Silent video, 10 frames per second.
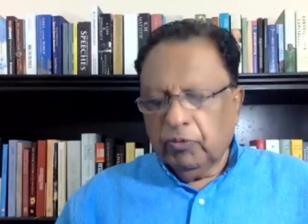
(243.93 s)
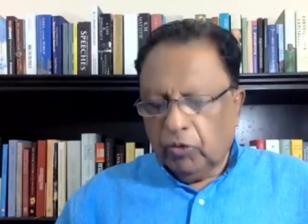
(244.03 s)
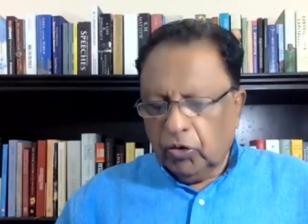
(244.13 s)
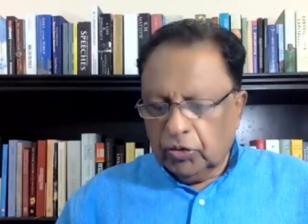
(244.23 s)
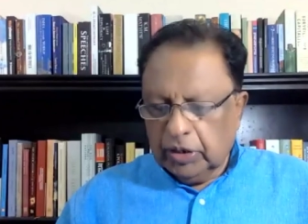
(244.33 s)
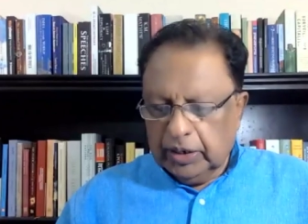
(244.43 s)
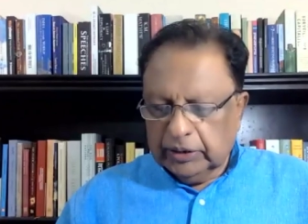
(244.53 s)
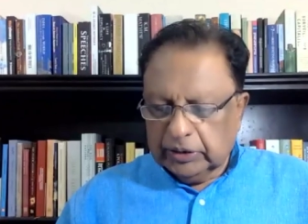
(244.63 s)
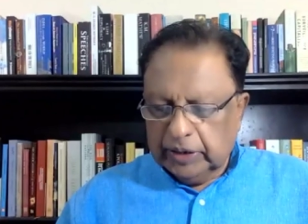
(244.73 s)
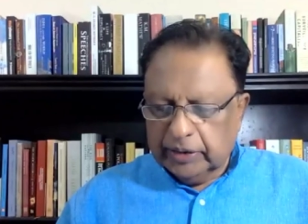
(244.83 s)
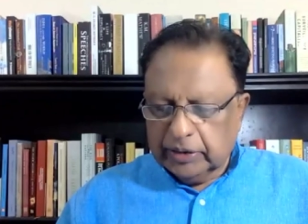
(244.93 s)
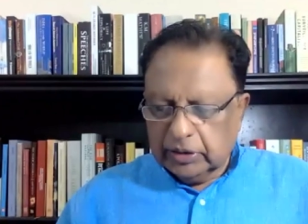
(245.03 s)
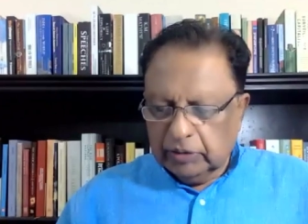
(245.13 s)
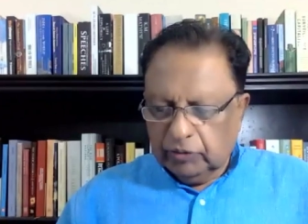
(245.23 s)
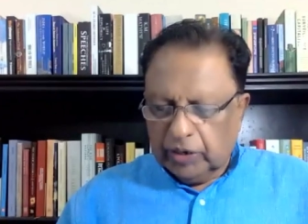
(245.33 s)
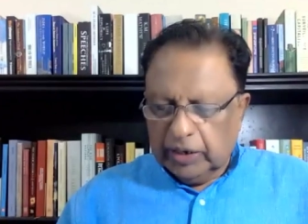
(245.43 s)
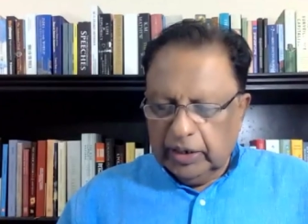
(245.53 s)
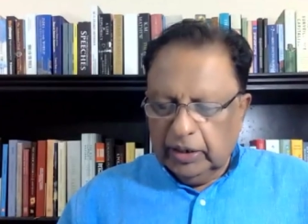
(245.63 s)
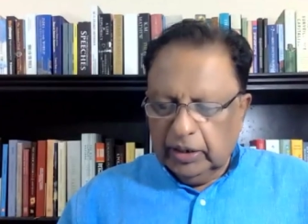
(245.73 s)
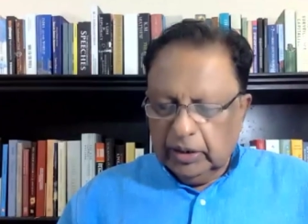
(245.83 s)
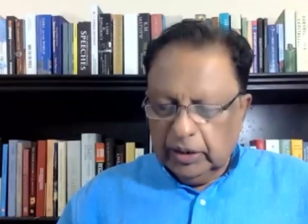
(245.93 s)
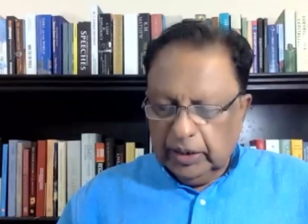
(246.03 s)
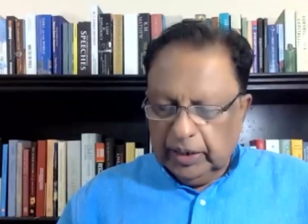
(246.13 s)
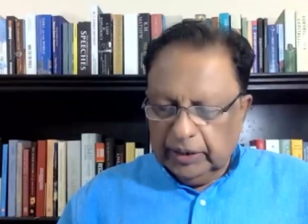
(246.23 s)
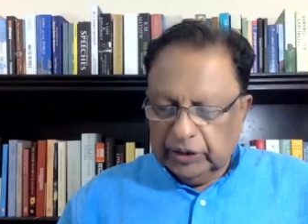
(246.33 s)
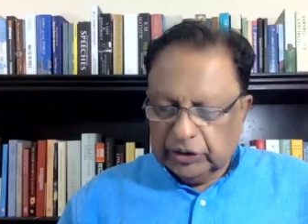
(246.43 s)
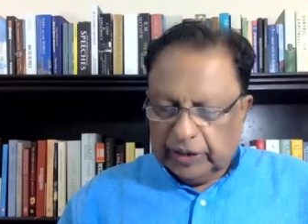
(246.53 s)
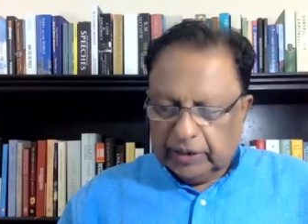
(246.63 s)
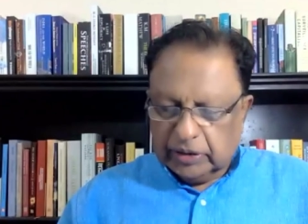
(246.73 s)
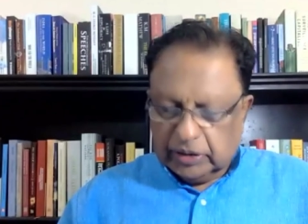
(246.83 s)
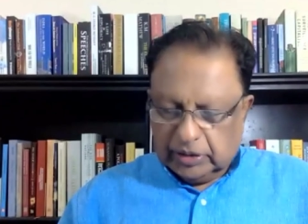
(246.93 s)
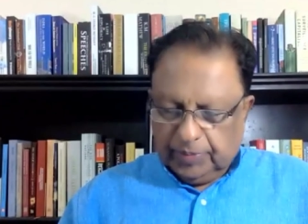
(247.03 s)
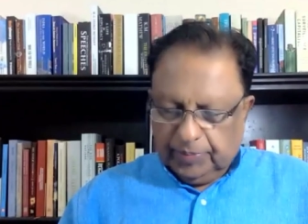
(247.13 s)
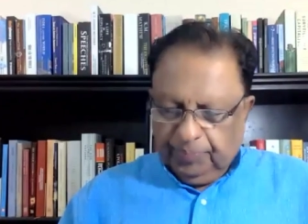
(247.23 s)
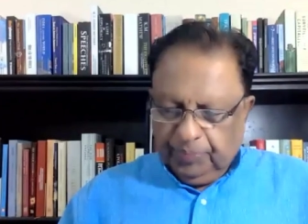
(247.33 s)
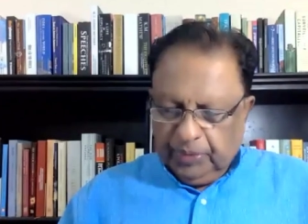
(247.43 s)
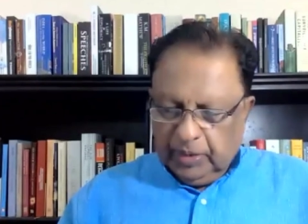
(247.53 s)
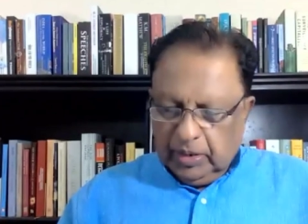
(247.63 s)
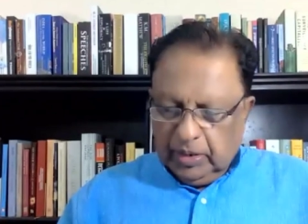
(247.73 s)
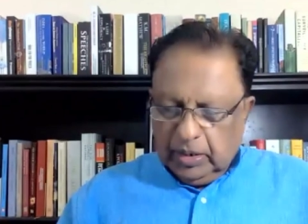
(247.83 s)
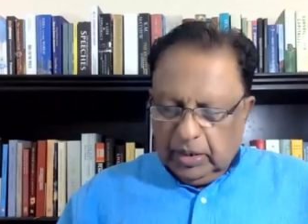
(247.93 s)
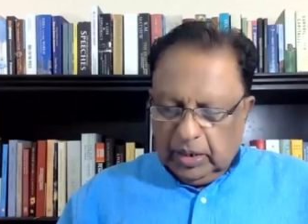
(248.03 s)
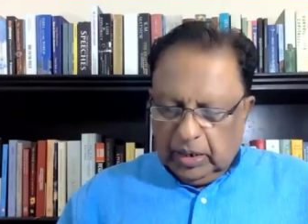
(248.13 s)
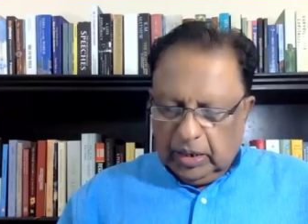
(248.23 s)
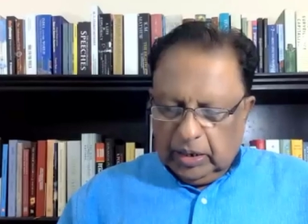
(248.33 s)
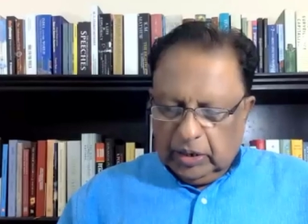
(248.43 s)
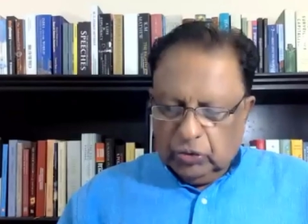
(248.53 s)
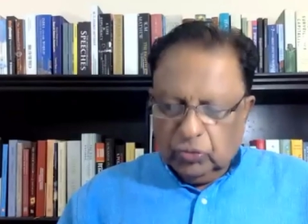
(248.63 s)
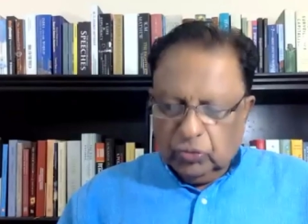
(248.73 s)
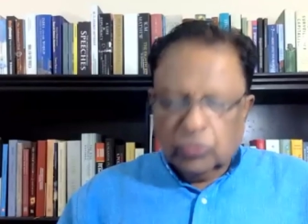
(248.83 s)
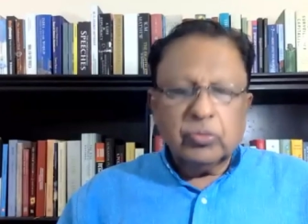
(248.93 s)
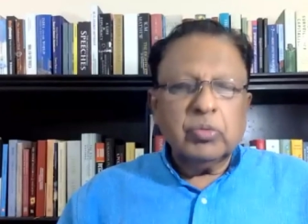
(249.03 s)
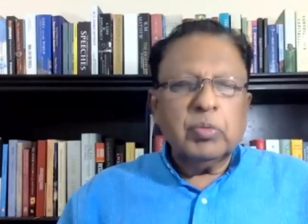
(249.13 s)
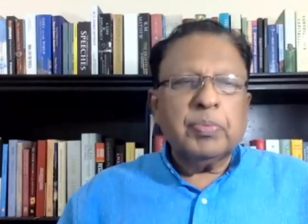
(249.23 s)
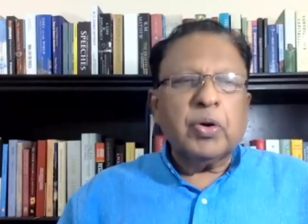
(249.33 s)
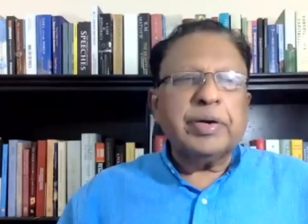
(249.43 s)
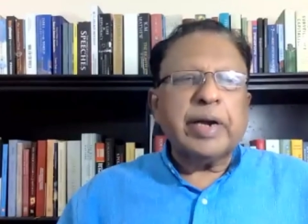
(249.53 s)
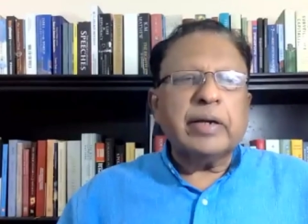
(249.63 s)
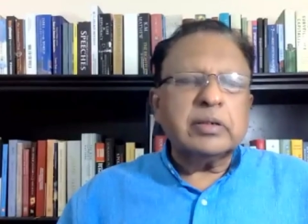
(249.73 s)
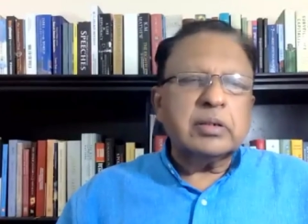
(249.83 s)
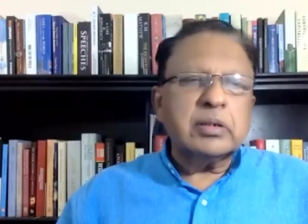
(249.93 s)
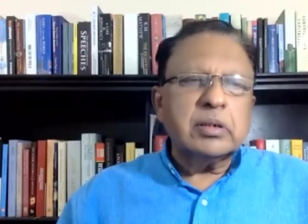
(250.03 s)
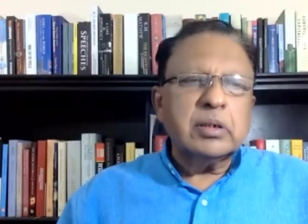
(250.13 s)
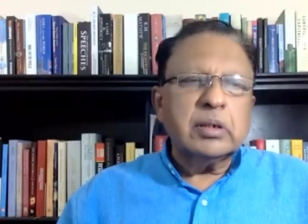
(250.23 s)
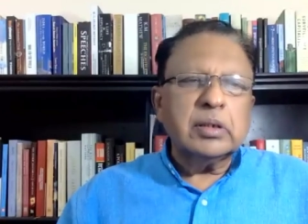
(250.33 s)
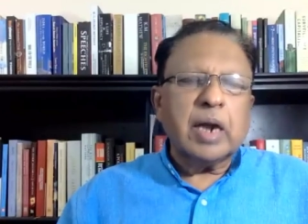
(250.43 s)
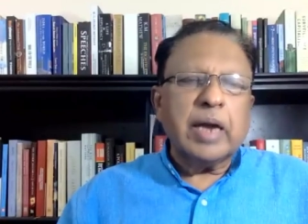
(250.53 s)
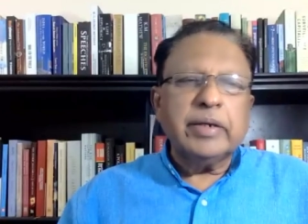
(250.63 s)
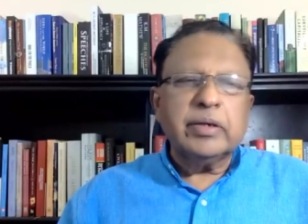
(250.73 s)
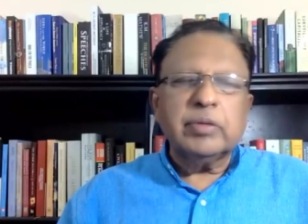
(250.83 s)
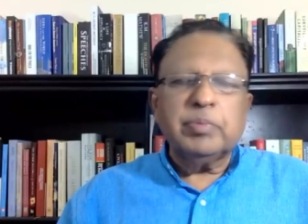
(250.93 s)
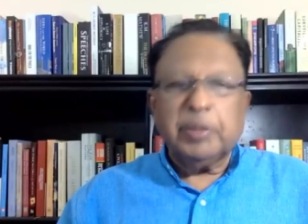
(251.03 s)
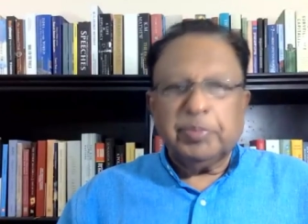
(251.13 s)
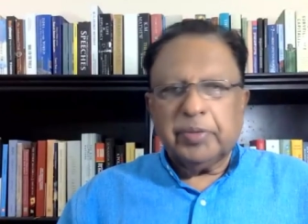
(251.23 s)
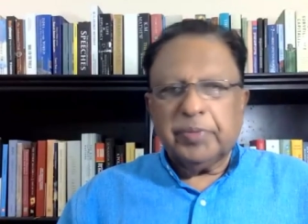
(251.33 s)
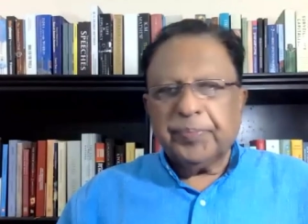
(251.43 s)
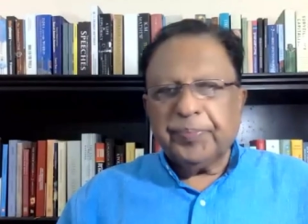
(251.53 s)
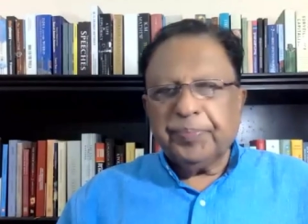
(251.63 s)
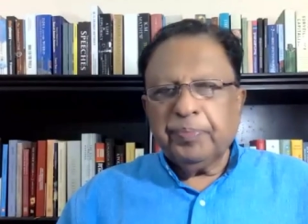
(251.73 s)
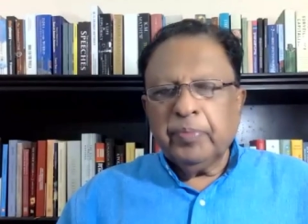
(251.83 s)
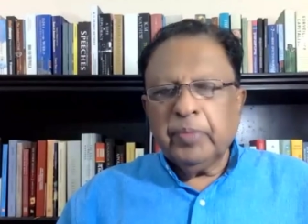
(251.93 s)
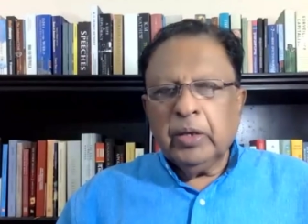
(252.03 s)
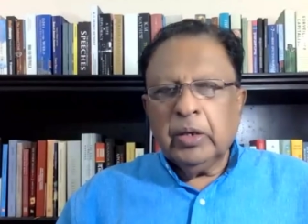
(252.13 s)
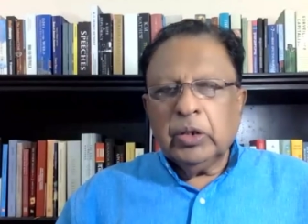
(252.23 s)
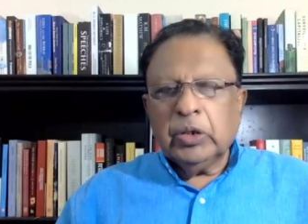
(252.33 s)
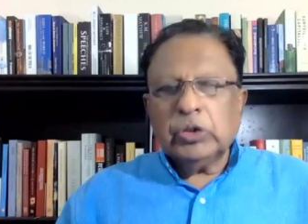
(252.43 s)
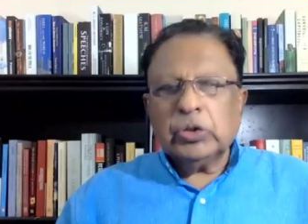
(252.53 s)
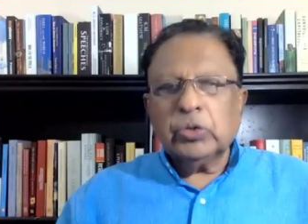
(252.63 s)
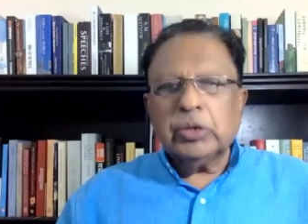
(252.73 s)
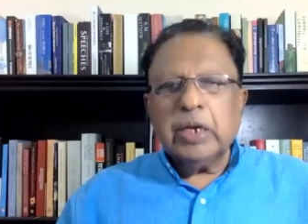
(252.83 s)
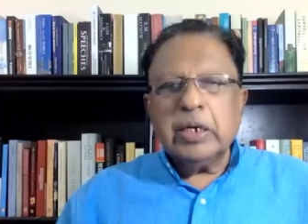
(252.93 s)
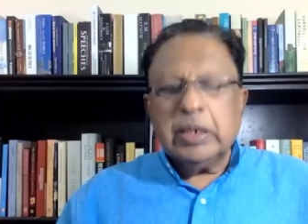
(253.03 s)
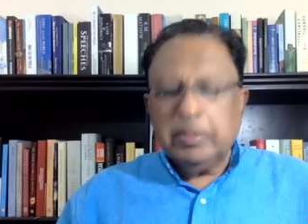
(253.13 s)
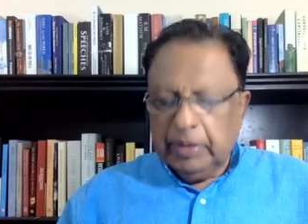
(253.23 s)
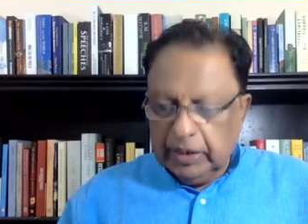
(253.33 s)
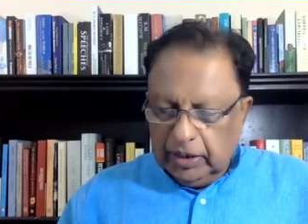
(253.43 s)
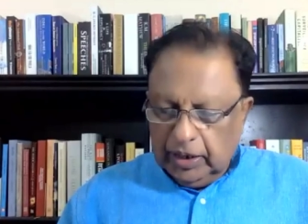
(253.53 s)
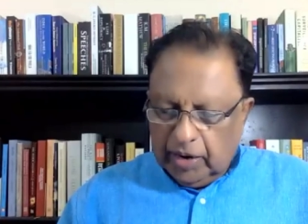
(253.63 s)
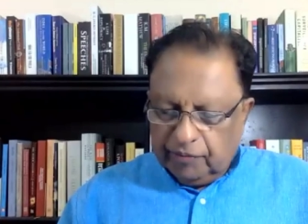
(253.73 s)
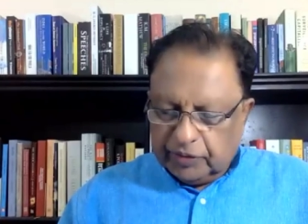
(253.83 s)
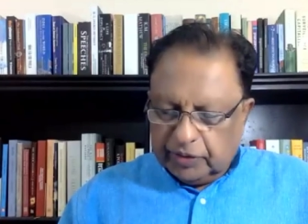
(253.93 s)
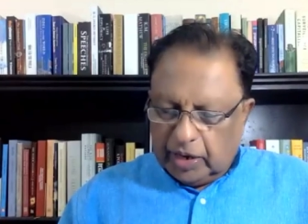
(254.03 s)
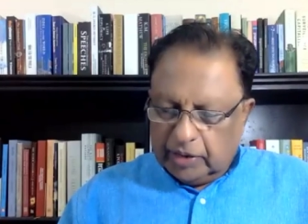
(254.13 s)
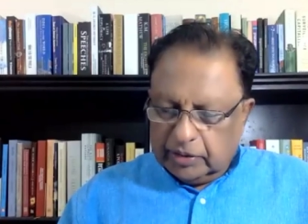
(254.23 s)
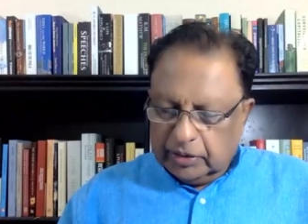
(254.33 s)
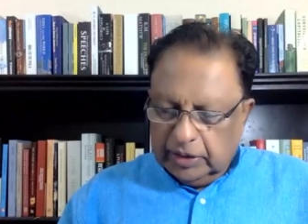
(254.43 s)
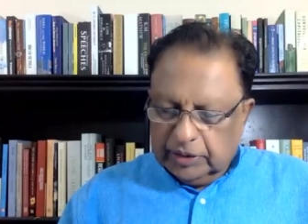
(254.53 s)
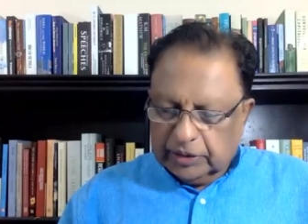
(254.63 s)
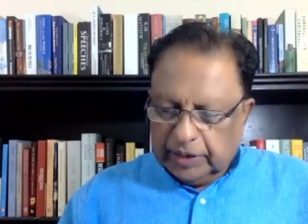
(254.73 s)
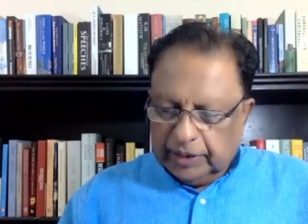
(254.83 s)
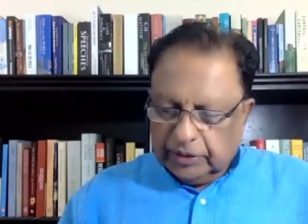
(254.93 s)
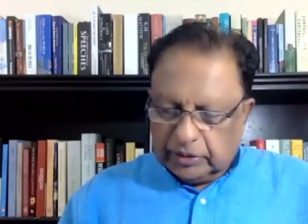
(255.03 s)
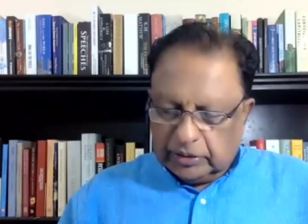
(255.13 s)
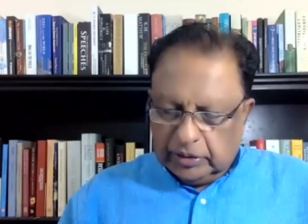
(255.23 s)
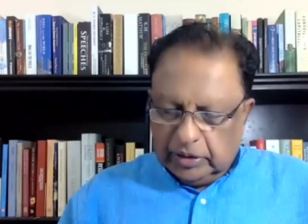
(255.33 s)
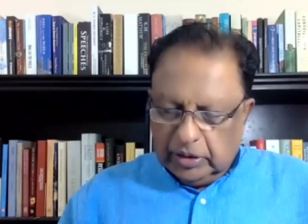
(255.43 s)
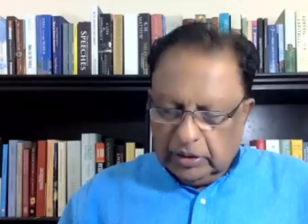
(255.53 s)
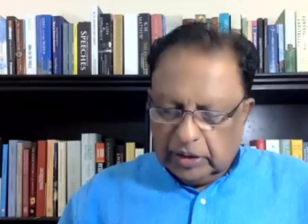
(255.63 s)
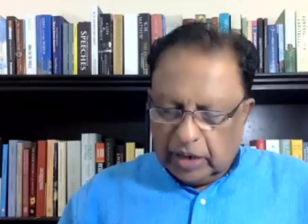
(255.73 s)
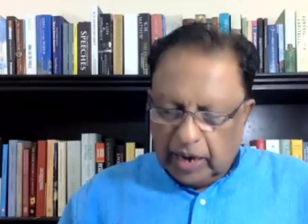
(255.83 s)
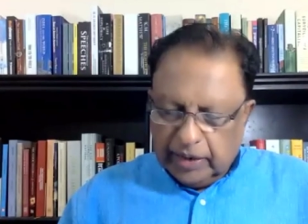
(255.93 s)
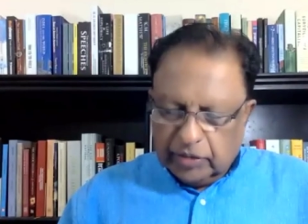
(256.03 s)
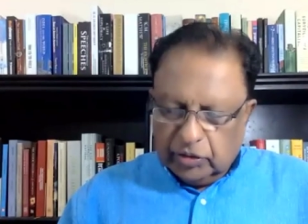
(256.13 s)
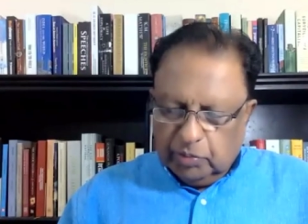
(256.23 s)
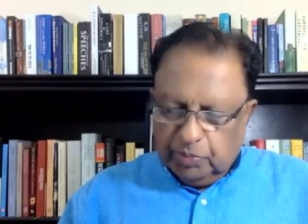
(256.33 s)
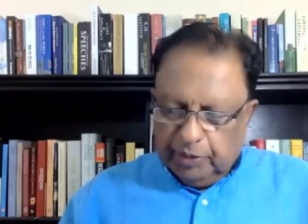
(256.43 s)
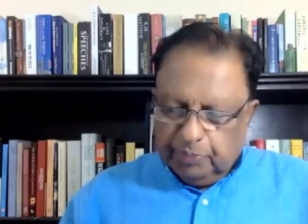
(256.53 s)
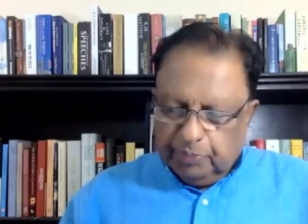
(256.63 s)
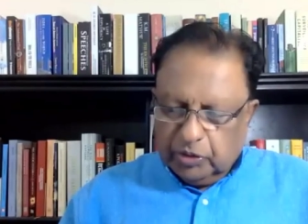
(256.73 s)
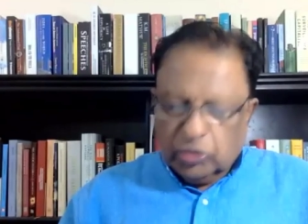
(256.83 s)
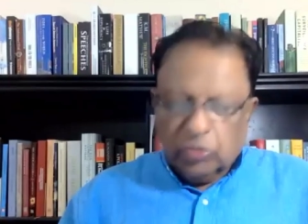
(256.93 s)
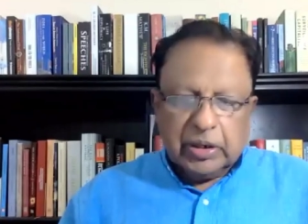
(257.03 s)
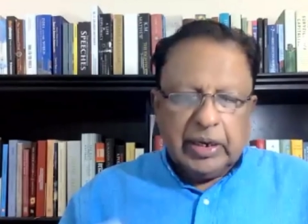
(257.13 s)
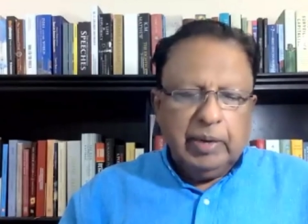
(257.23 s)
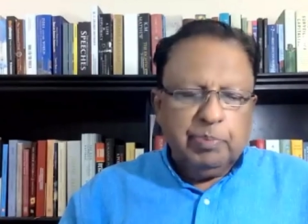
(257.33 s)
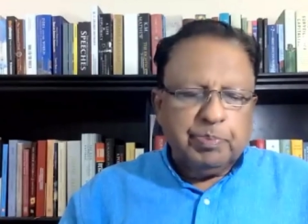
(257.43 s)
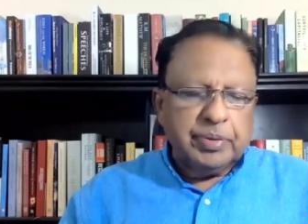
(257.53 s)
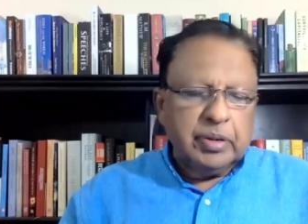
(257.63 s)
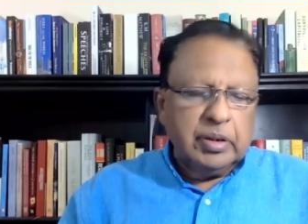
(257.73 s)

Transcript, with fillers: for a state or any, any state uh, to protect the right of the people. So then immediately after that, it says the right of the people to keep